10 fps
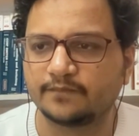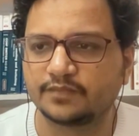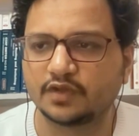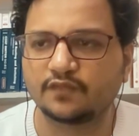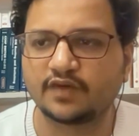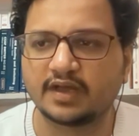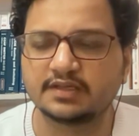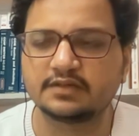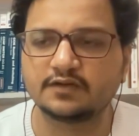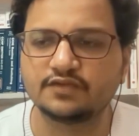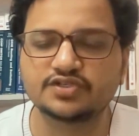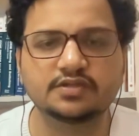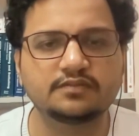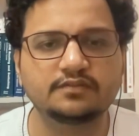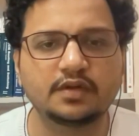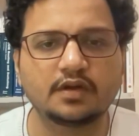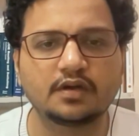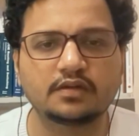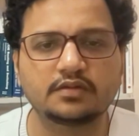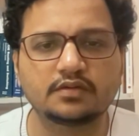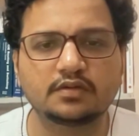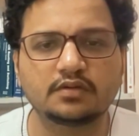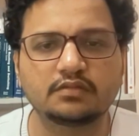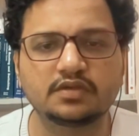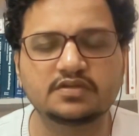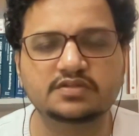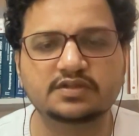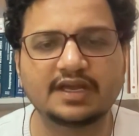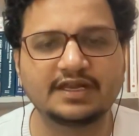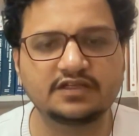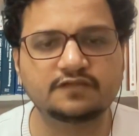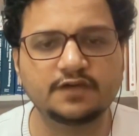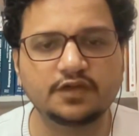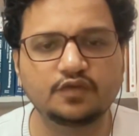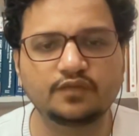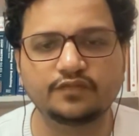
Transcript: Now final revision is Callie's video,